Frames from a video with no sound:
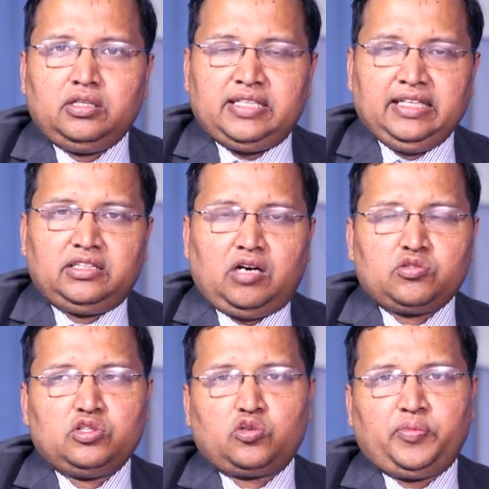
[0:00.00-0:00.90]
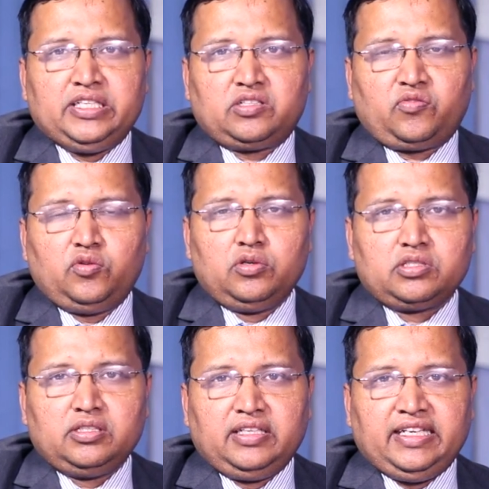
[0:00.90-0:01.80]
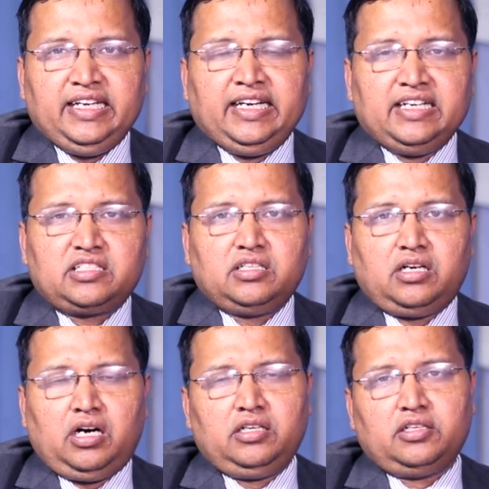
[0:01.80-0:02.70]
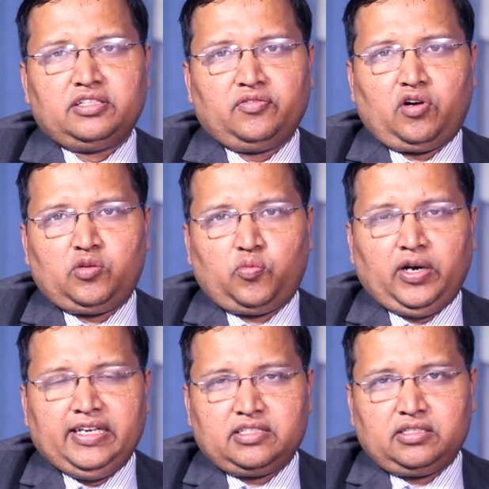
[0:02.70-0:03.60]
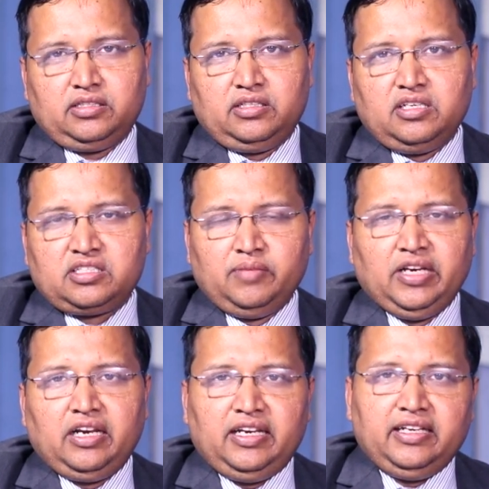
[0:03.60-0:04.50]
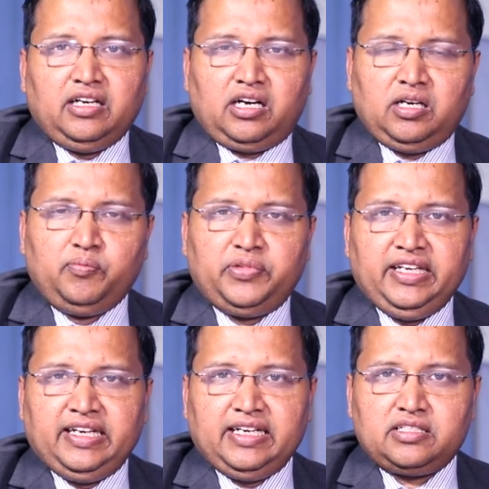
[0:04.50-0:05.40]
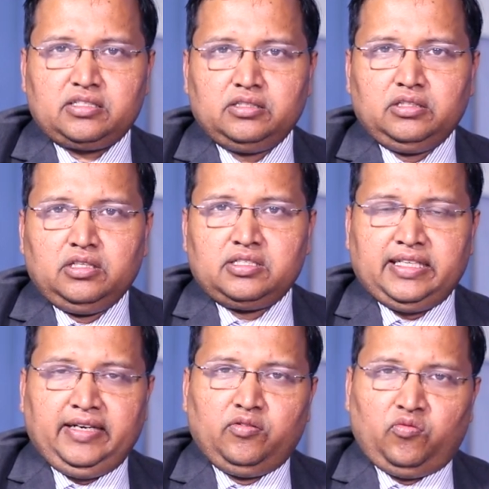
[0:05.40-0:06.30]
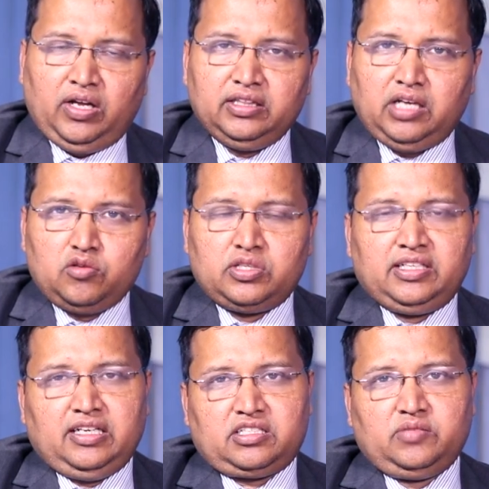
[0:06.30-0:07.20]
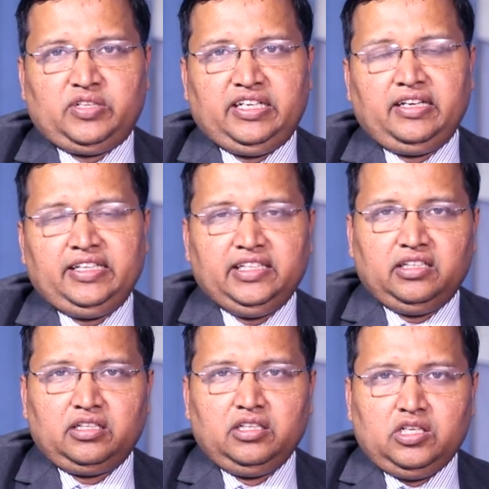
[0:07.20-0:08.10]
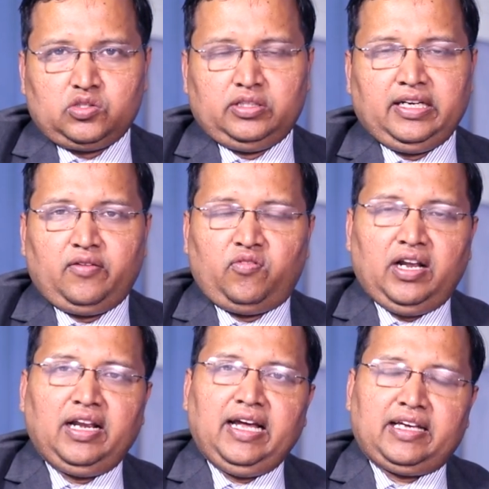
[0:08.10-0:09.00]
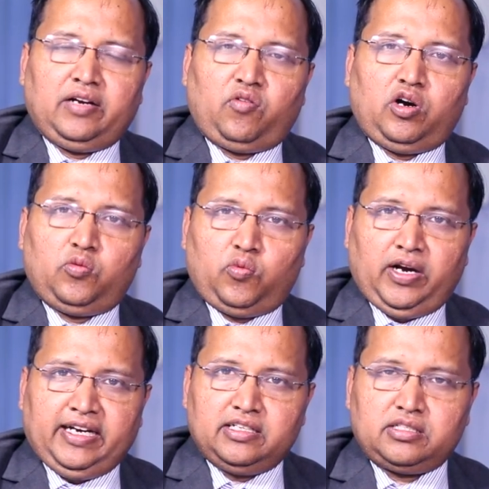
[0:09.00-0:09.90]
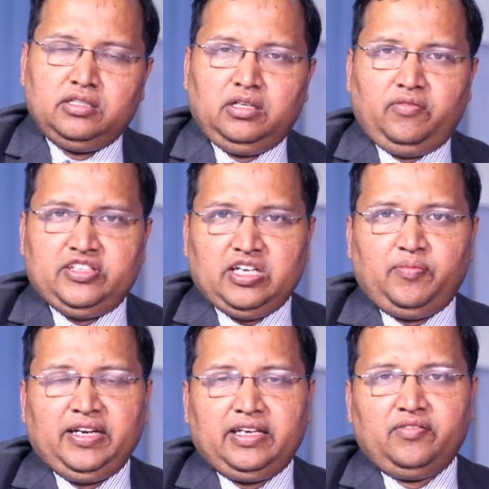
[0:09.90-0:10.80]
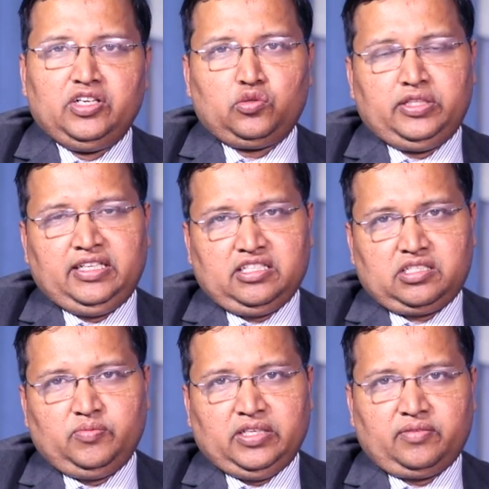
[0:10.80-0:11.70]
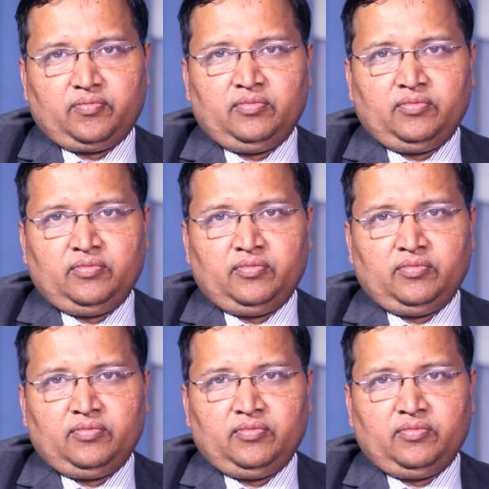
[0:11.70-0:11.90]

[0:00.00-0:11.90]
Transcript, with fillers: 10,000 rupees of goods, he gets 100 reward points. Similarly, a company gets say 1000 customer in a year. So there are 1 lakh reward points which have been given to the customer.